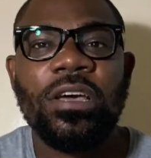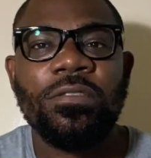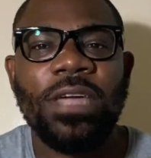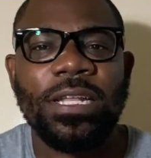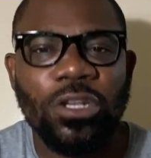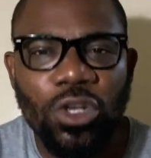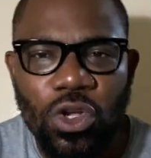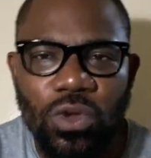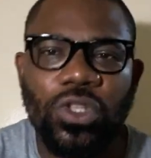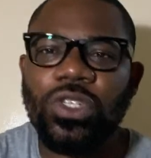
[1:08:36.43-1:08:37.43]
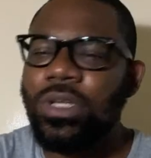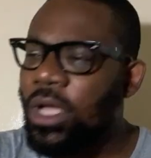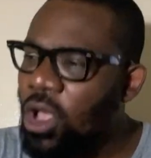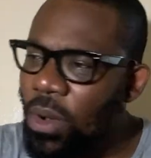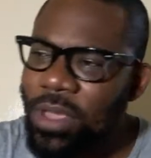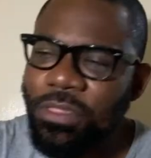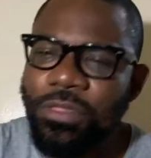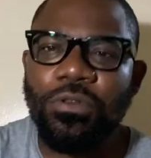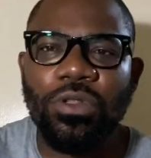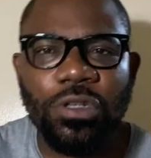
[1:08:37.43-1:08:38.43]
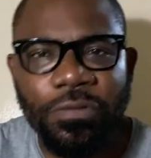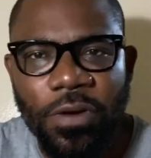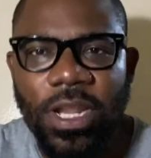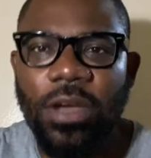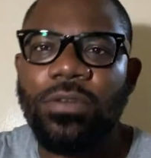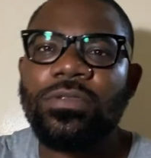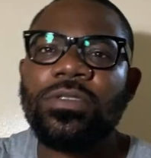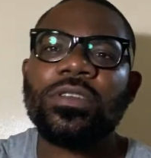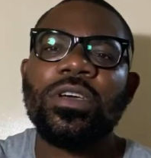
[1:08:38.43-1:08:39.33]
that the loots are going through those funnels